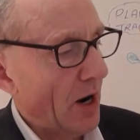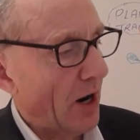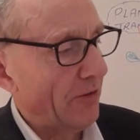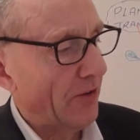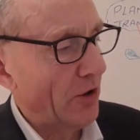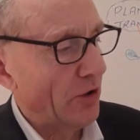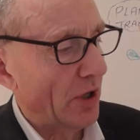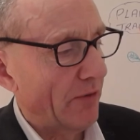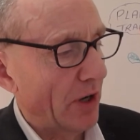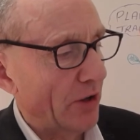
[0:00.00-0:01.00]
are found to
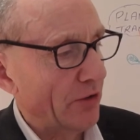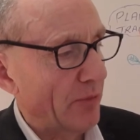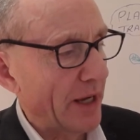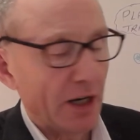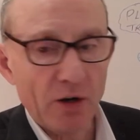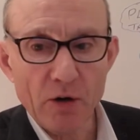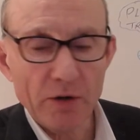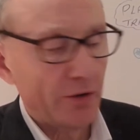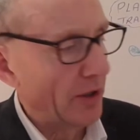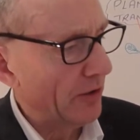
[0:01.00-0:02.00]
have a lot of
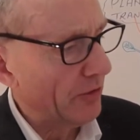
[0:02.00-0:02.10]
mitochondria.